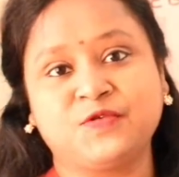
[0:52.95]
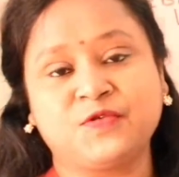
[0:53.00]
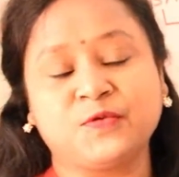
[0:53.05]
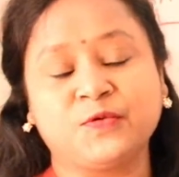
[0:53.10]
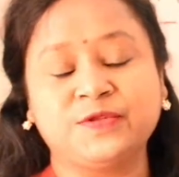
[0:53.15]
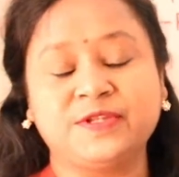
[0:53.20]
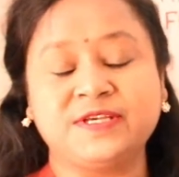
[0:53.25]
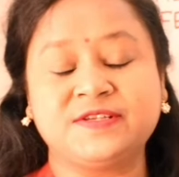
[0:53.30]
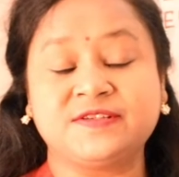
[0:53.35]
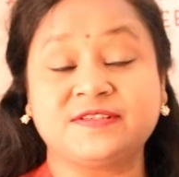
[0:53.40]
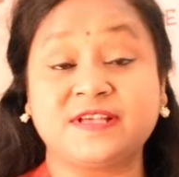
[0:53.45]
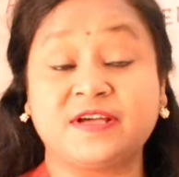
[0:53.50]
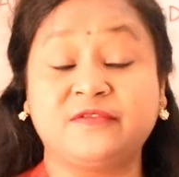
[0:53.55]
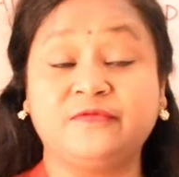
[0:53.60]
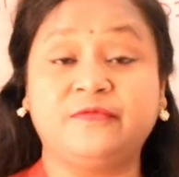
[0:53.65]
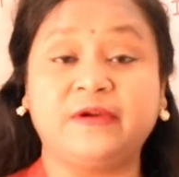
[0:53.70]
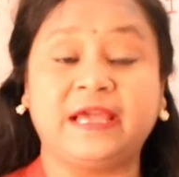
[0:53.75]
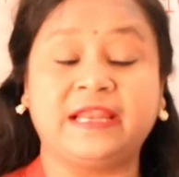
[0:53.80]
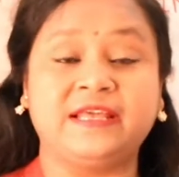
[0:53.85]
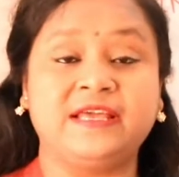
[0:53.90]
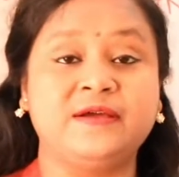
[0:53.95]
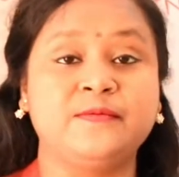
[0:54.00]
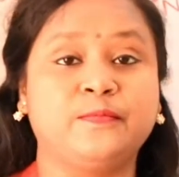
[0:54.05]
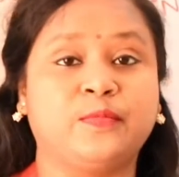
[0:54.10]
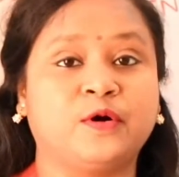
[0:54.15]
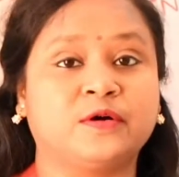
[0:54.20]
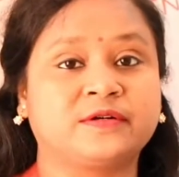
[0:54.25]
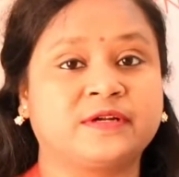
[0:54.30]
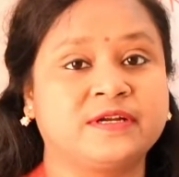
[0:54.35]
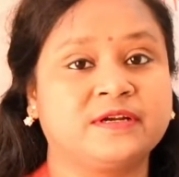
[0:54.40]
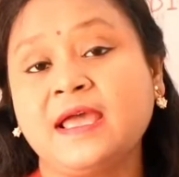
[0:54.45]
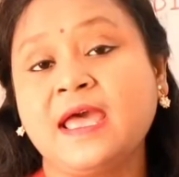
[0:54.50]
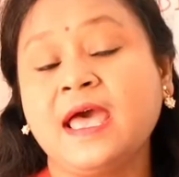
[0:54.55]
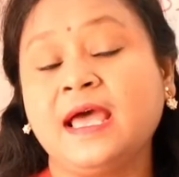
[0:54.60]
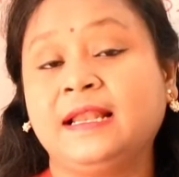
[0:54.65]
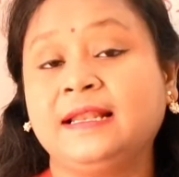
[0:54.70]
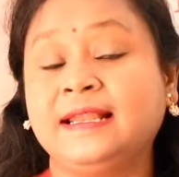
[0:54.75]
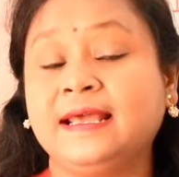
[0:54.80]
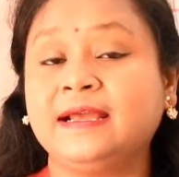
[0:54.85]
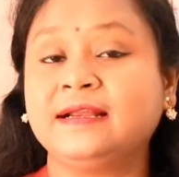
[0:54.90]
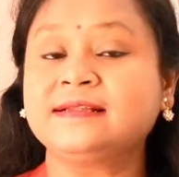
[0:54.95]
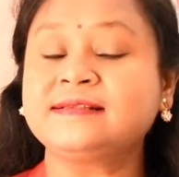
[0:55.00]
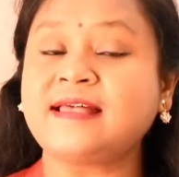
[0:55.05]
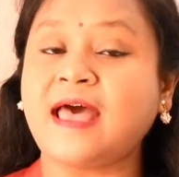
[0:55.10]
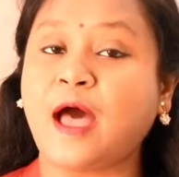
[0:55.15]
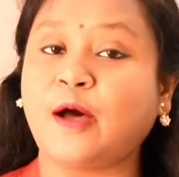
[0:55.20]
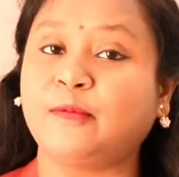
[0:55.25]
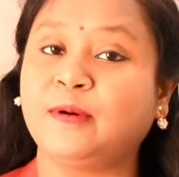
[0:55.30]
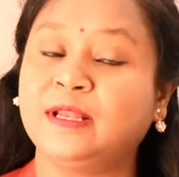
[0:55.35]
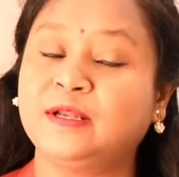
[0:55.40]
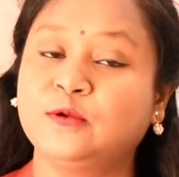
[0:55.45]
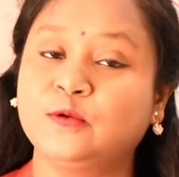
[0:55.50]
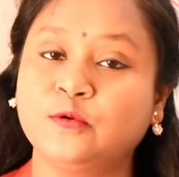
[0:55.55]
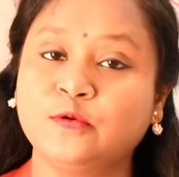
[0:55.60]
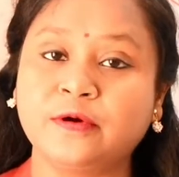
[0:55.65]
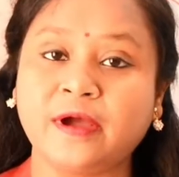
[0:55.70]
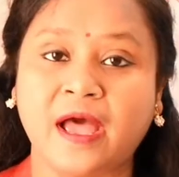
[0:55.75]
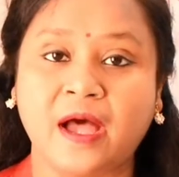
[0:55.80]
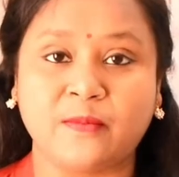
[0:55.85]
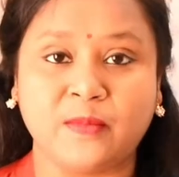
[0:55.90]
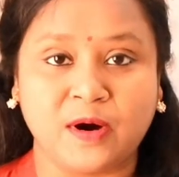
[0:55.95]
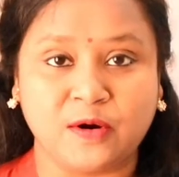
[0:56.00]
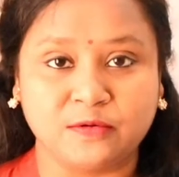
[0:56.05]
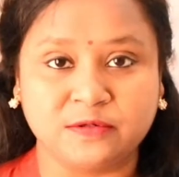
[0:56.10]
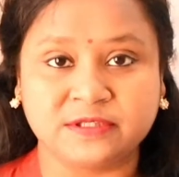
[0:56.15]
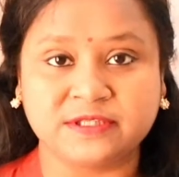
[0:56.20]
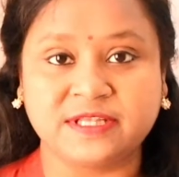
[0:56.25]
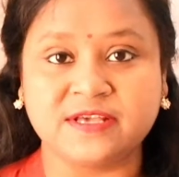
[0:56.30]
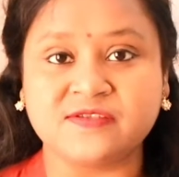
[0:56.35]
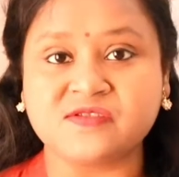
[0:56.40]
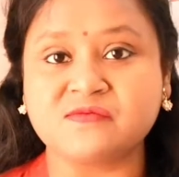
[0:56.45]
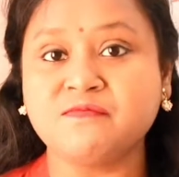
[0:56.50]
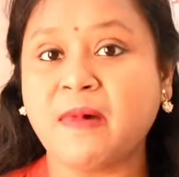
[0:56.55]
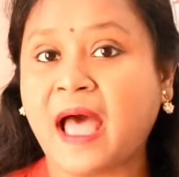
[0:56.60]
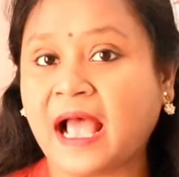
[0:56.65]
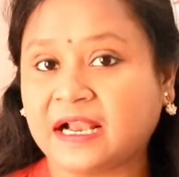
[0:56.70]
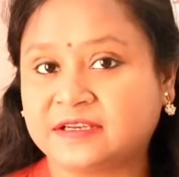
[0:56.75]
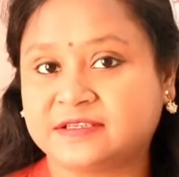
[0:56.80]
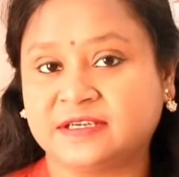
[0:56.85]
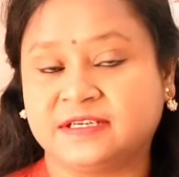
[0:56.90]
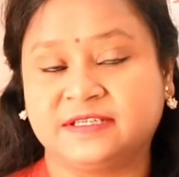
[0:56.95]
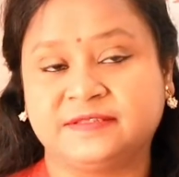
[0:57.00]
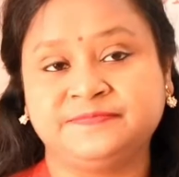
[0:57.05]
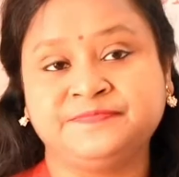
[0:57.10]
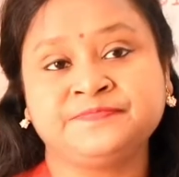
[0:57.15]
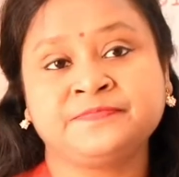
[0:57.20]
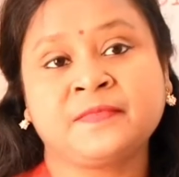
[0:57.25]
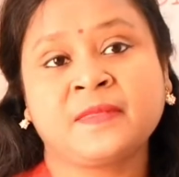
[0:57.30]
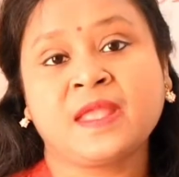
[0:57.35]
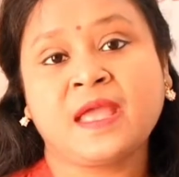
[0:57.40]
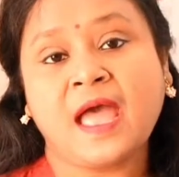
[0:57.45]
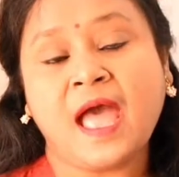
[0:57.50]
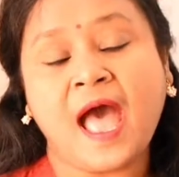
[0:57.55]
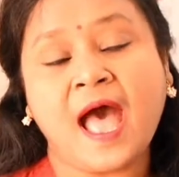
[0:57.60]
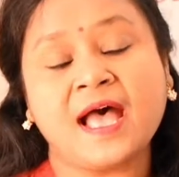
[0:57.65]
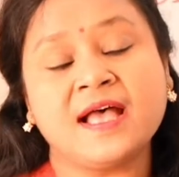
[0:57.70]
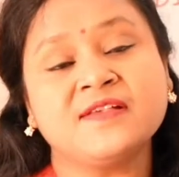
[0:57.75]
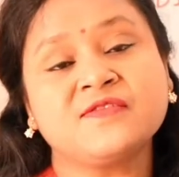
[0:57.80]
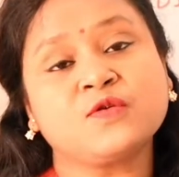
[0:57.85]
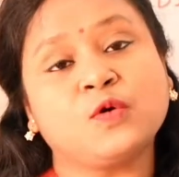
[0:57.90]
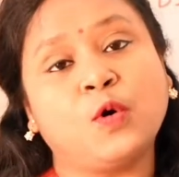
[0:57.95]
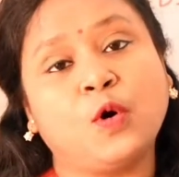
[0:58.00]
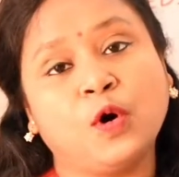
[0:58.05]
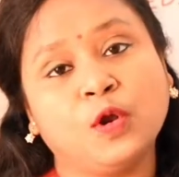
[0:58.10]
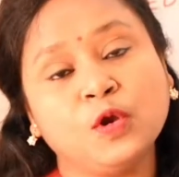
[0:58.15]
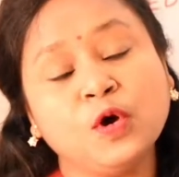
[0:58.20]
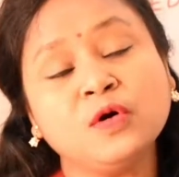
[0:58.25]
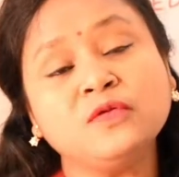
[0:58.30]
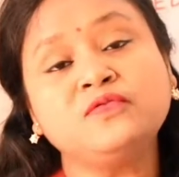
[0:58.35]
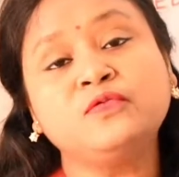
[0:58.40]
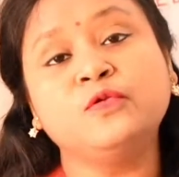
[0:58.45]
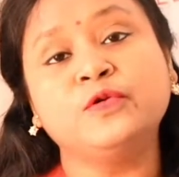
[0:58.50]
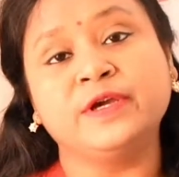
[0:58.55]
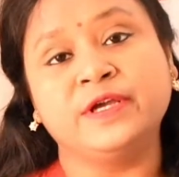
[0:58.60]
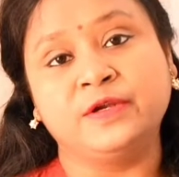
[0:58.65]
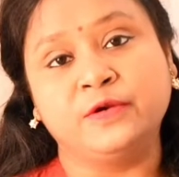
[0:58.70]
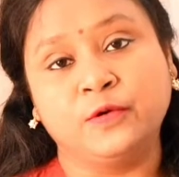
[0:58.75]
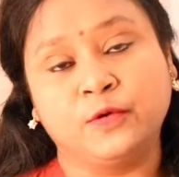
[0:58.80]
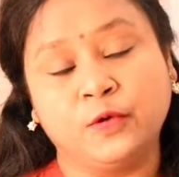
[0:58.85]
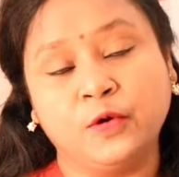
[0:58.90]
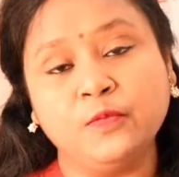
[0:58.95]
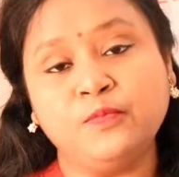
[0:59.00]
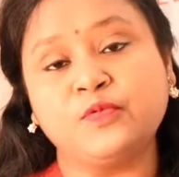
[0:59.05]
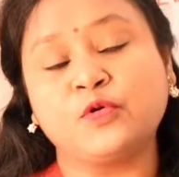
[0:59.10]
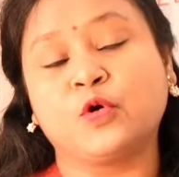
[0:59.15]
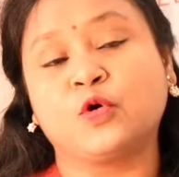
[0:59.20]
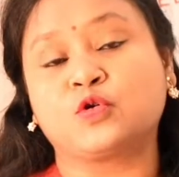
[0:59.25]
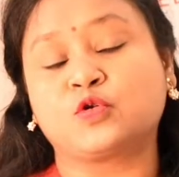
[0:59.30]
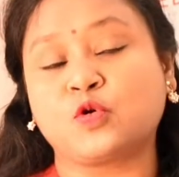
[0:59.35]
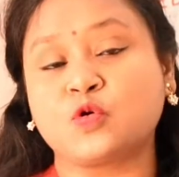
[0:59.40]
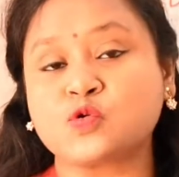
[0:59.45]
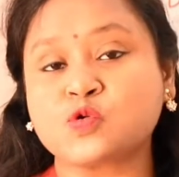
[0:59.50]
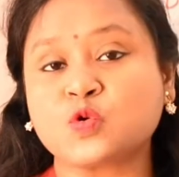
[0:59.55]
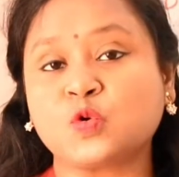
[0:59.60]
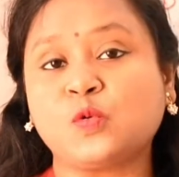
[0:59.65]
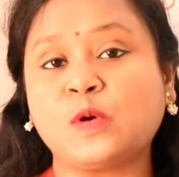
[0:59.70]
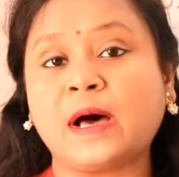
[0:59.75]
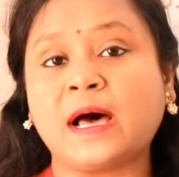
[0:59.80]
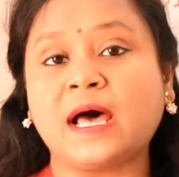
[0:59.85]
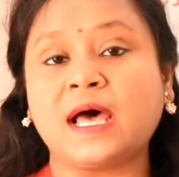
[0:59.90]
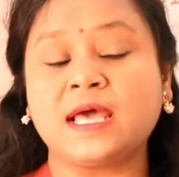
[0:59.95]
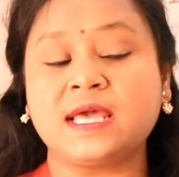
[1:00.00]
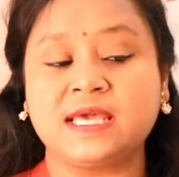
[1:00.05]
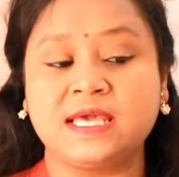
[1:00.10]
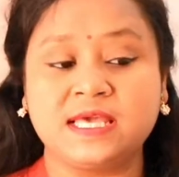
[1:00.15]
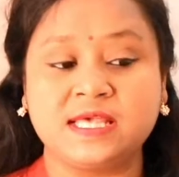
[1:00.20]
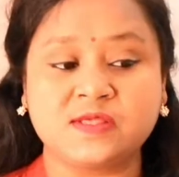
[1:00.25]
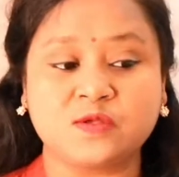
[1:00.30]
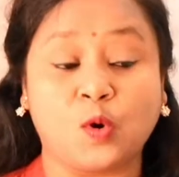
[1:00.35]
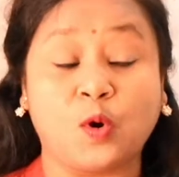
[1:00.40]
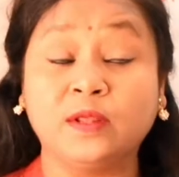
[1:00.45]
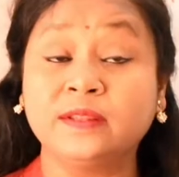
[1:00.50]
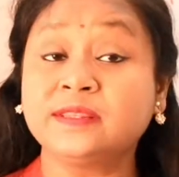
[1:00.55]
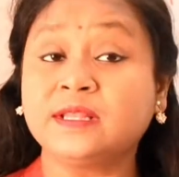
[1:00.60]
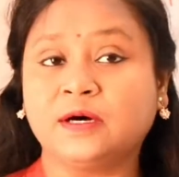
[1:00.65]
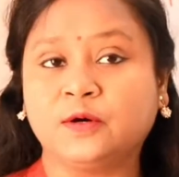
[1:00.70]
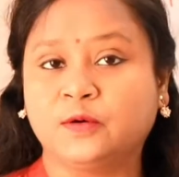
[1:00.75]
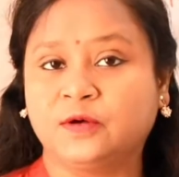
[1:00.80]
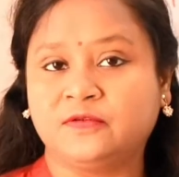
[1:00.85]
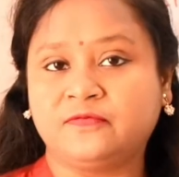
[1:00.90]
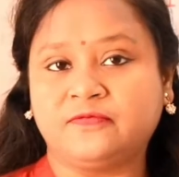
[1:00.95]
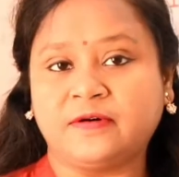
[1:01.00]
So this is a very important let's have a look about this matter. As all of we know, protozoa is on the whole.